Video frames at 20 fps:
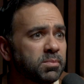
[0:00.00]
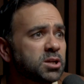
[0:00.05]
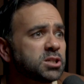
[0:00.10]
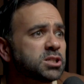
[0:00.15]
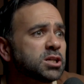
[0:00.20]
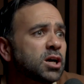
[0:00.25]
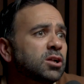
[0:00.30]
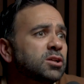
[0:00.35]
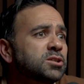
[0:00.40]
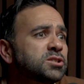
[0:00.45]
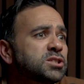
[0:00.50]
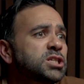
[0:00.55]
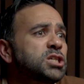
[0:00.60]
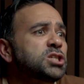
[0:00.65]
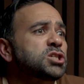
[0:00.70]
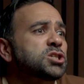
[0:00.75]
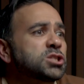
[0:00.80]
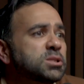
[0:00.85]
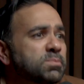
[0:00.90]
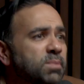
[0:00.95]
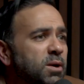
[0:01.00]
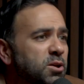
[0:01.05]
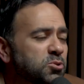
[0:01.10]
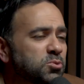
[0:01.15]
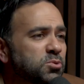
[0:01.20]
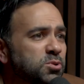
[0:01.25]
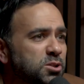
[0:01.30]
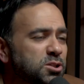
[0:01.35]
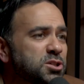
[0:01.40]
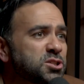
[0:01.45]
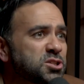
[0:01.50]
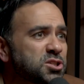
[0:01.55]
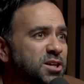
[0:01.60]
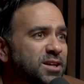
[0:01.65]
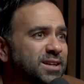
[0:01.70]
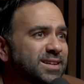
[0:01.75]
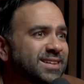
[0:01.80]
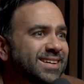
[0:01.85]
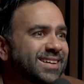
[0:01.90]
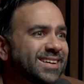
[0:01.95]
here, tell us, teach us about the religion. When you and
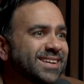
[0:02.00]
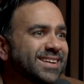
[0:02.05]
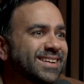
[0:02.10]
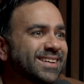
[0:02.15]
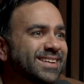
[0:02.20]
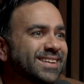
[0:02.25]
I were kids,